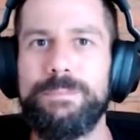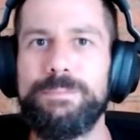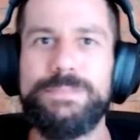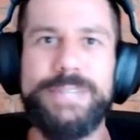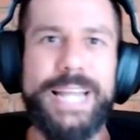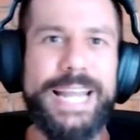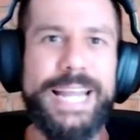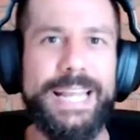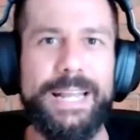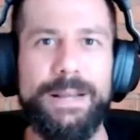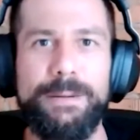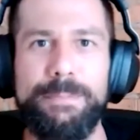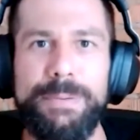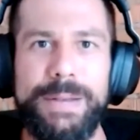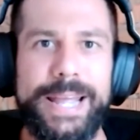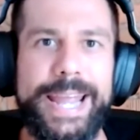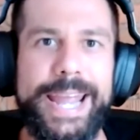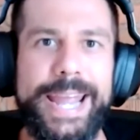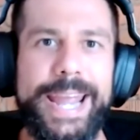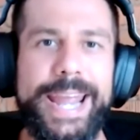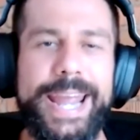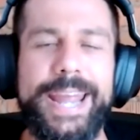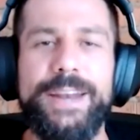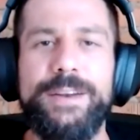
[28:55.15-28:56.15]
taking a
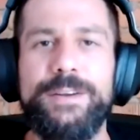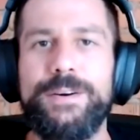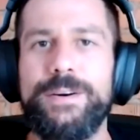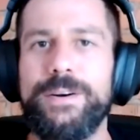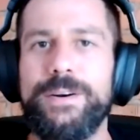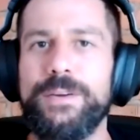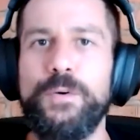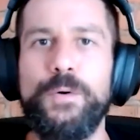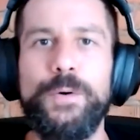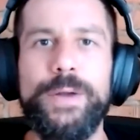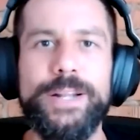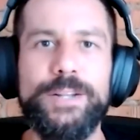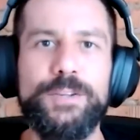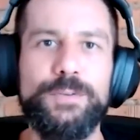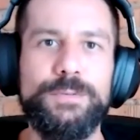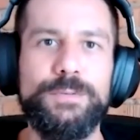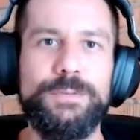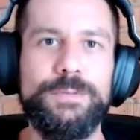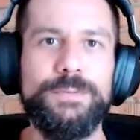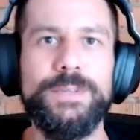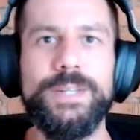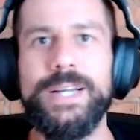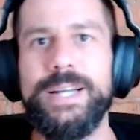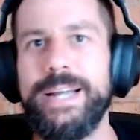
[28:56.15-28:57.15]
plane or going
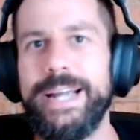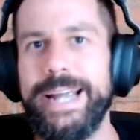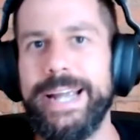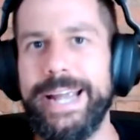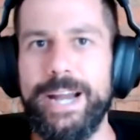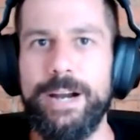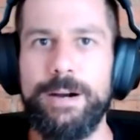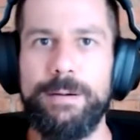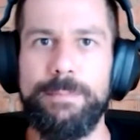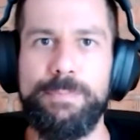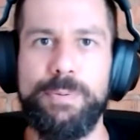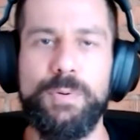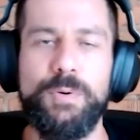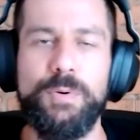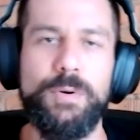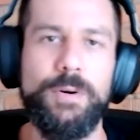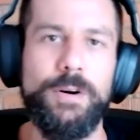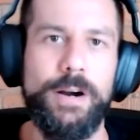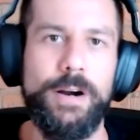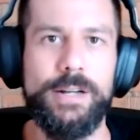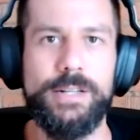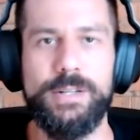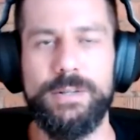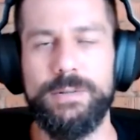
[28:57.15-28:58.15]
to
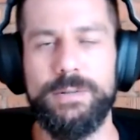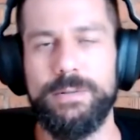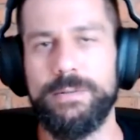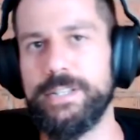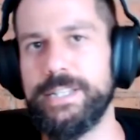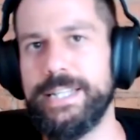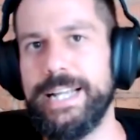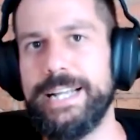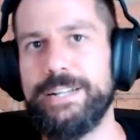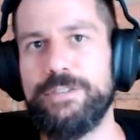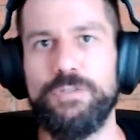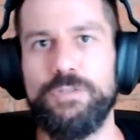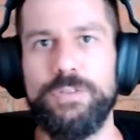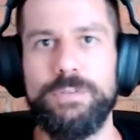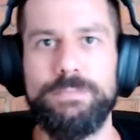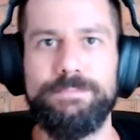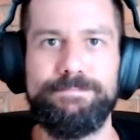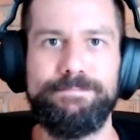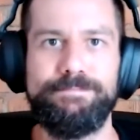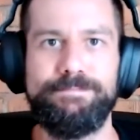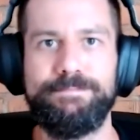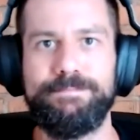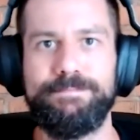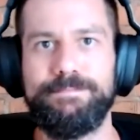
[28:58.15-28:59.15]
airports or central
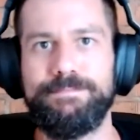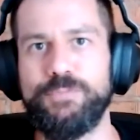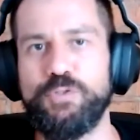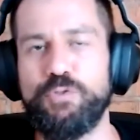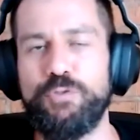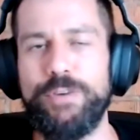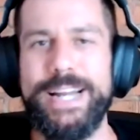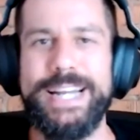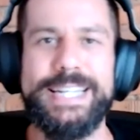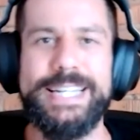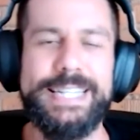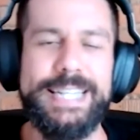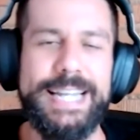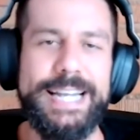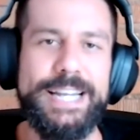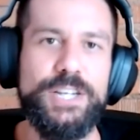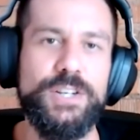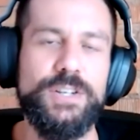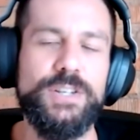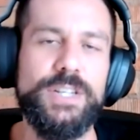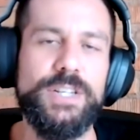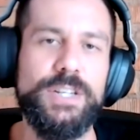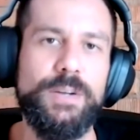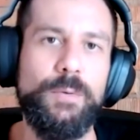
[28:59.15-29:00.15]
train
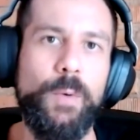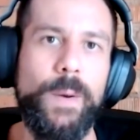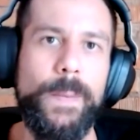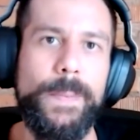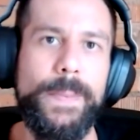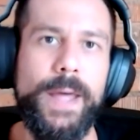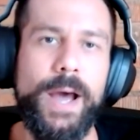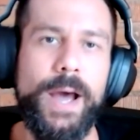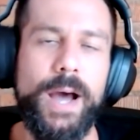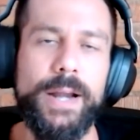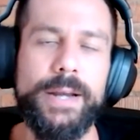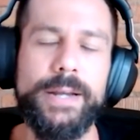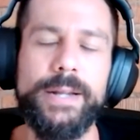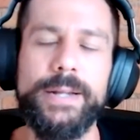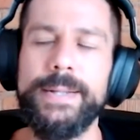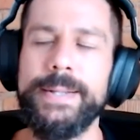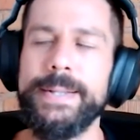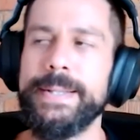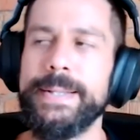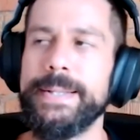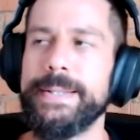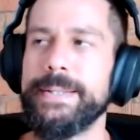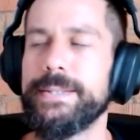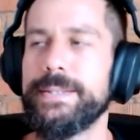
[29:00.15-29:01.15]
stations and whatnot.
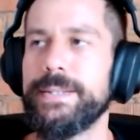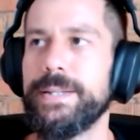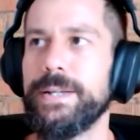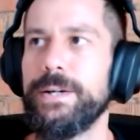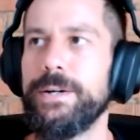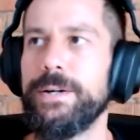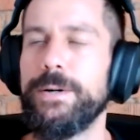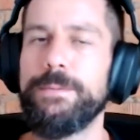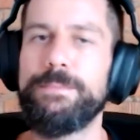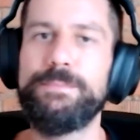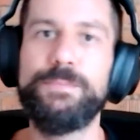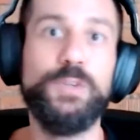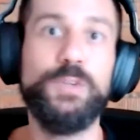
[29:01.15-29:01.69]
So